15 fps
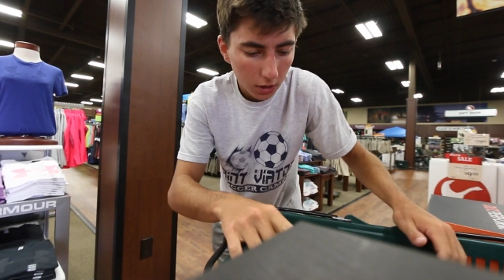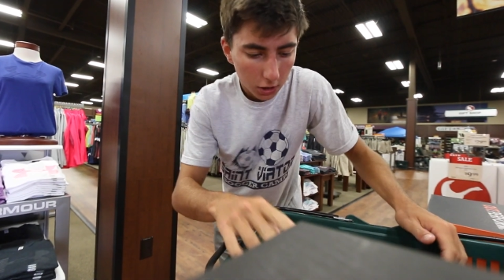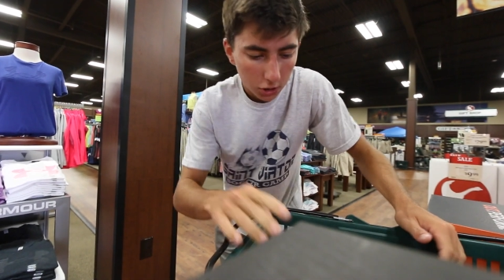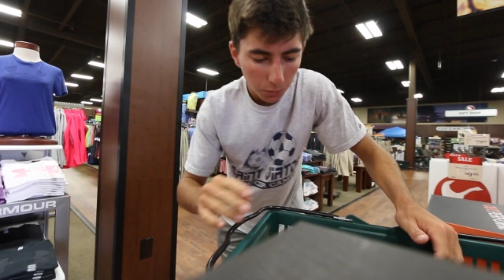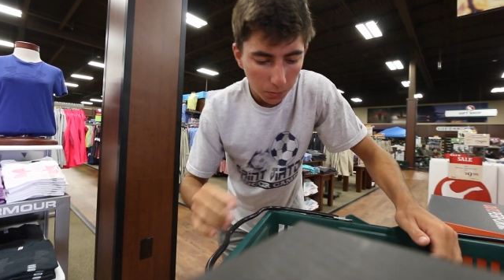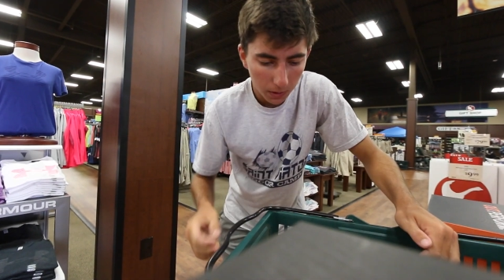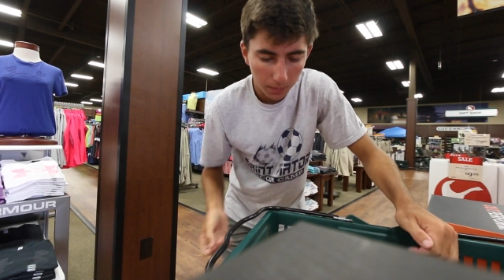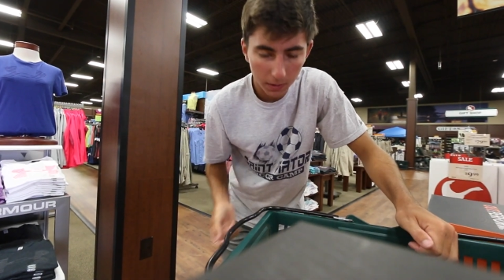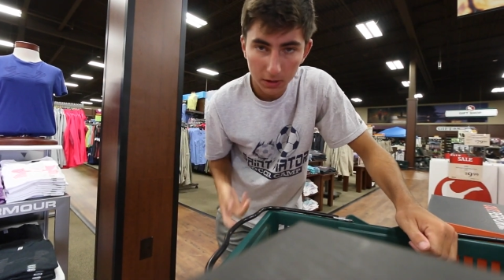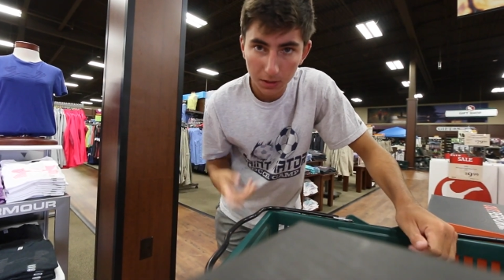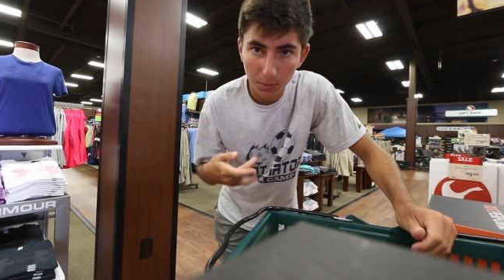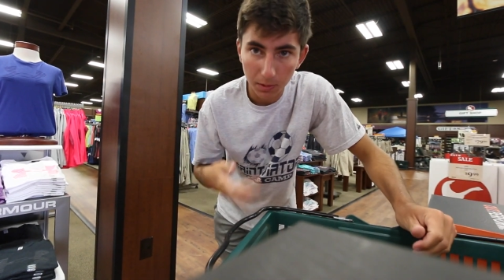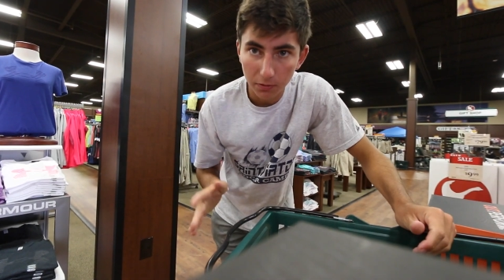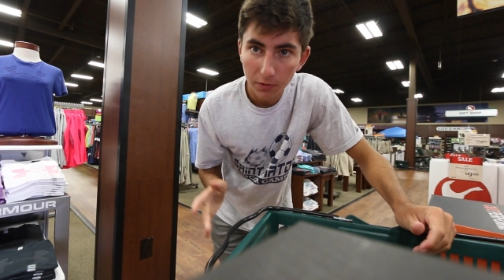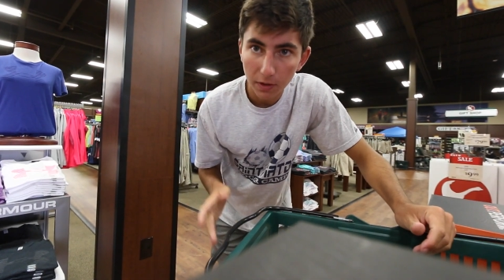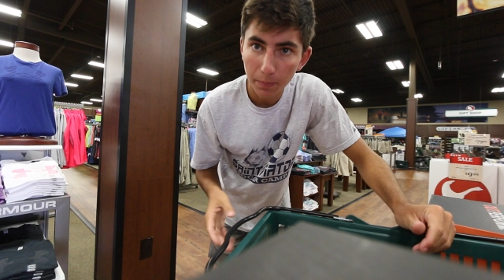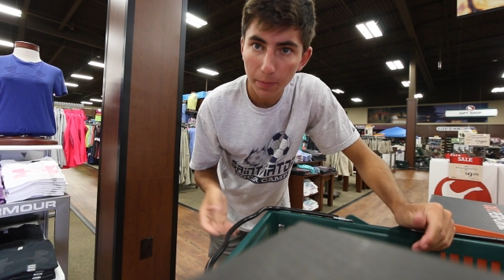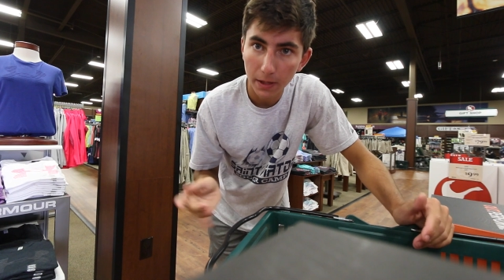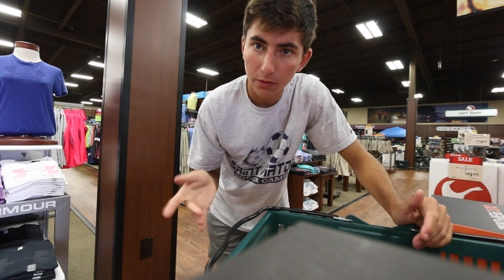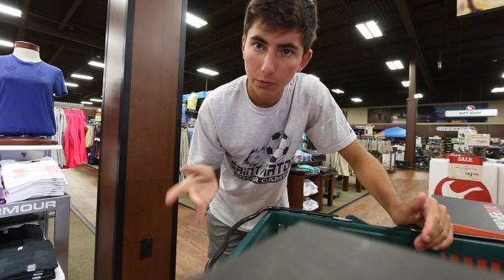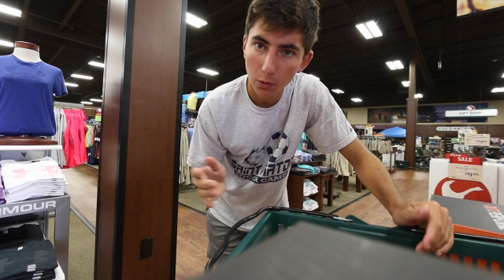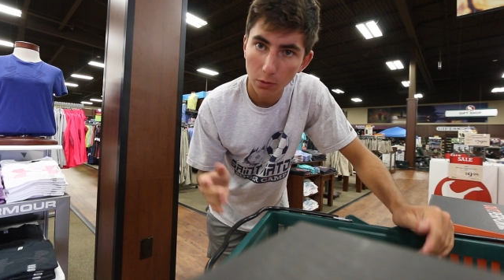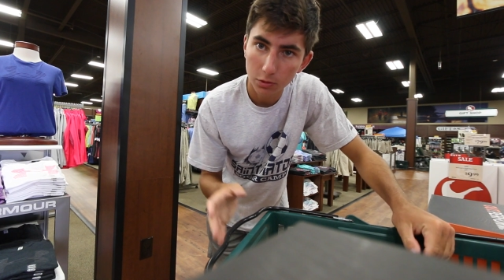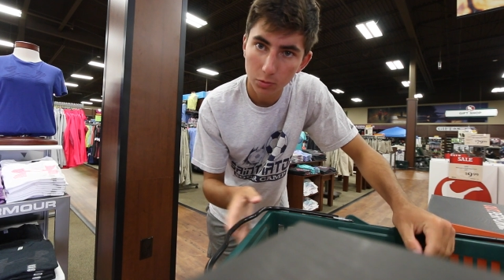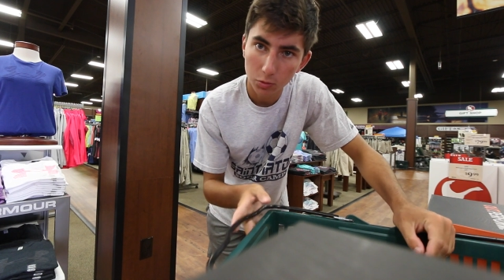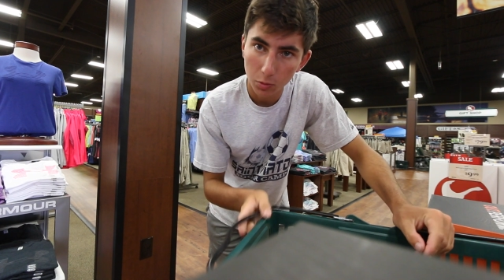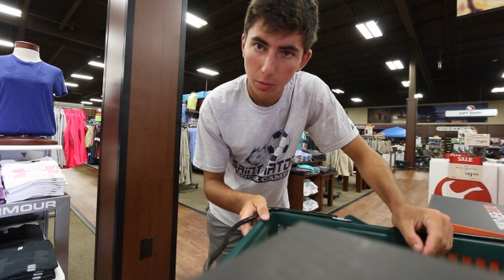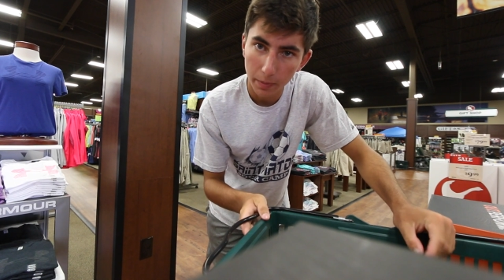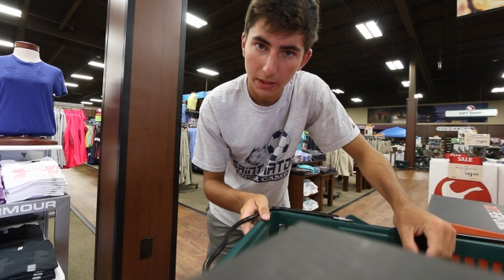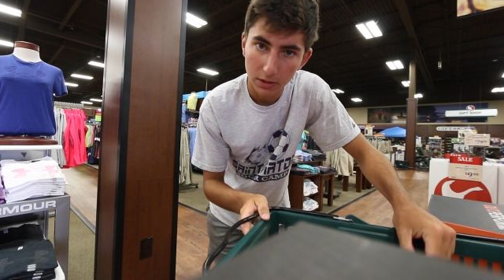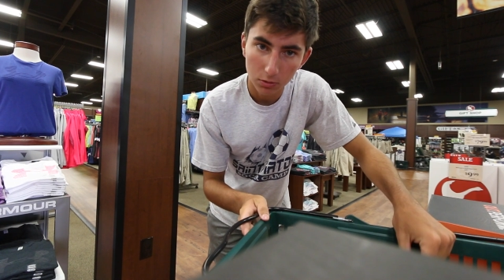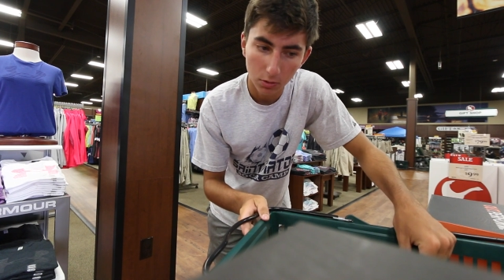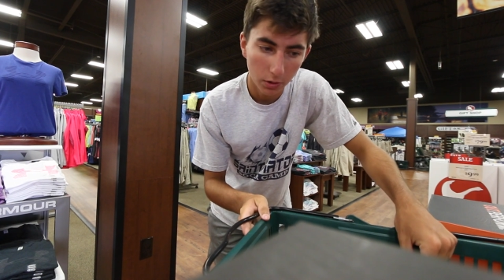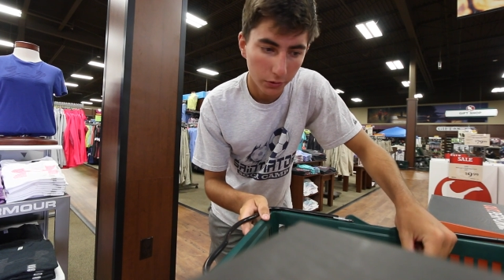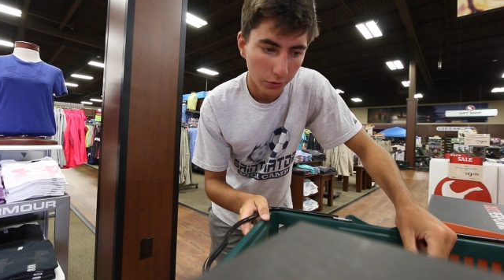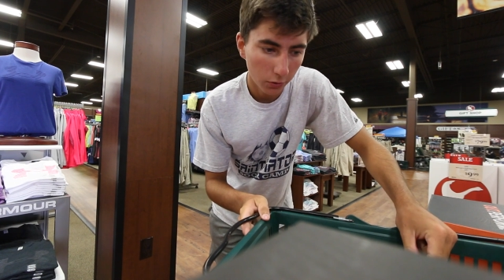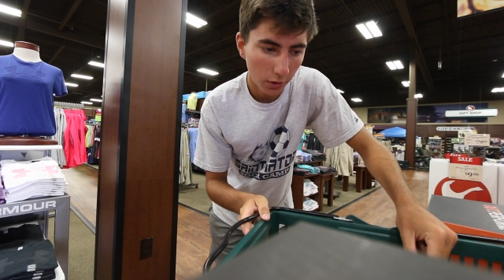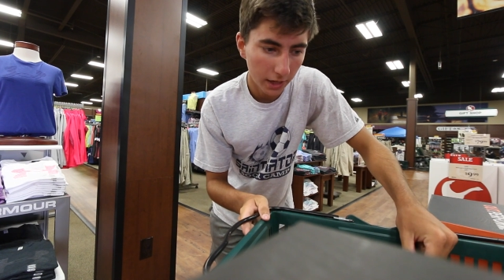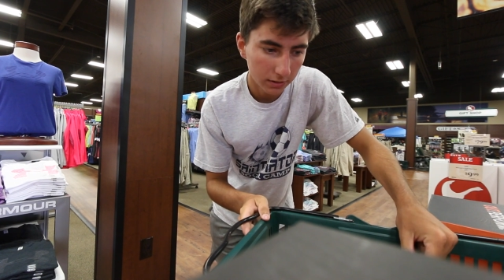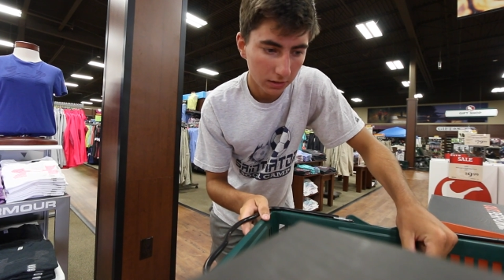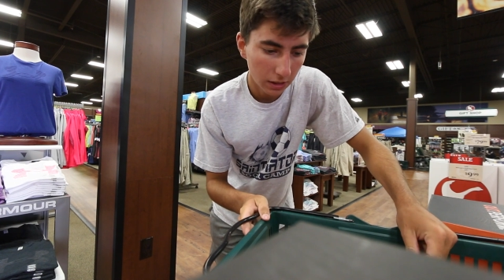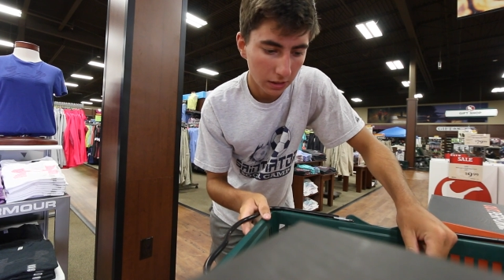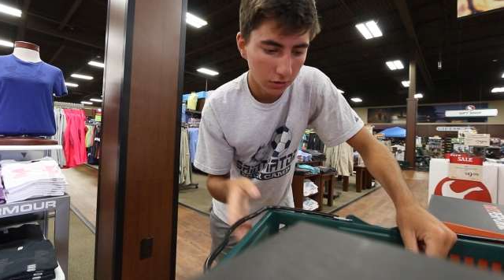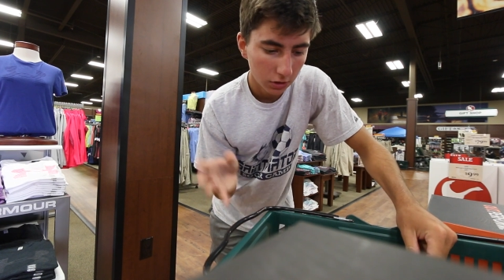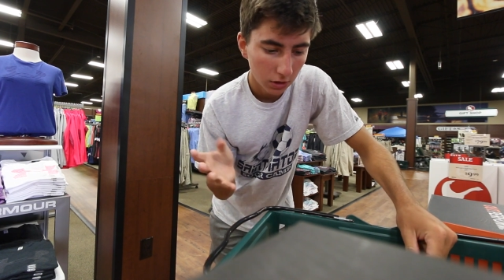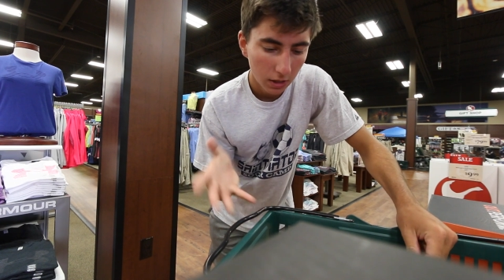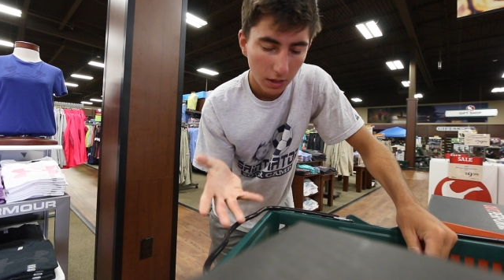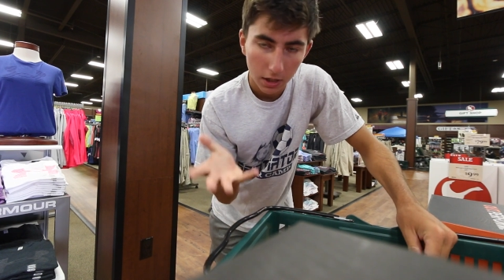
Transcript: So pretty much going to be flipping and throwing some swim baits around the grass edge.